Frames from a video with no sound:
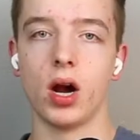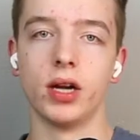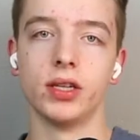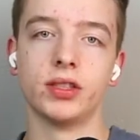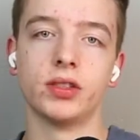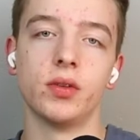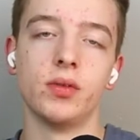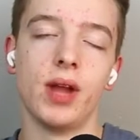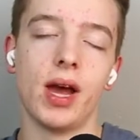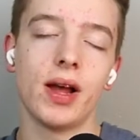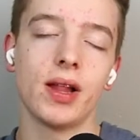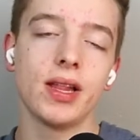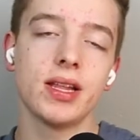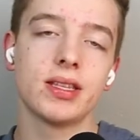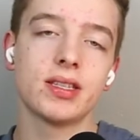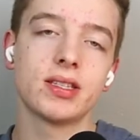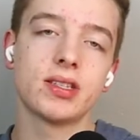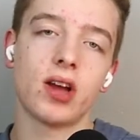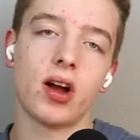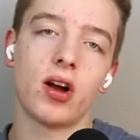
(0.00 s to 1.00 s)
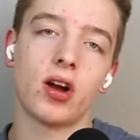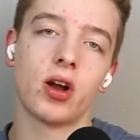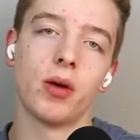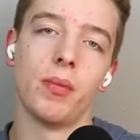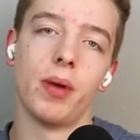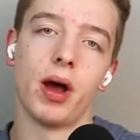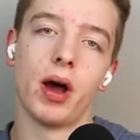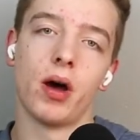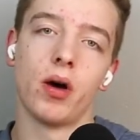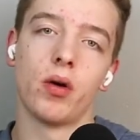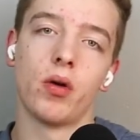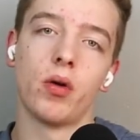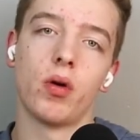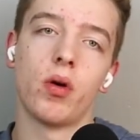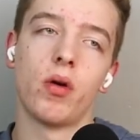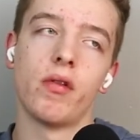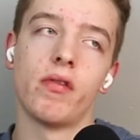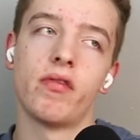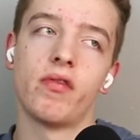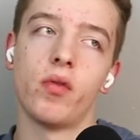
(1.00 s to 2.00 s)
right, so now let's talk
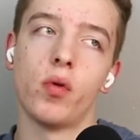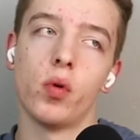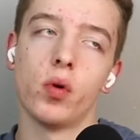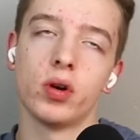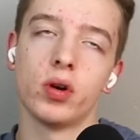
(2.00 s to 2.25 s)
about for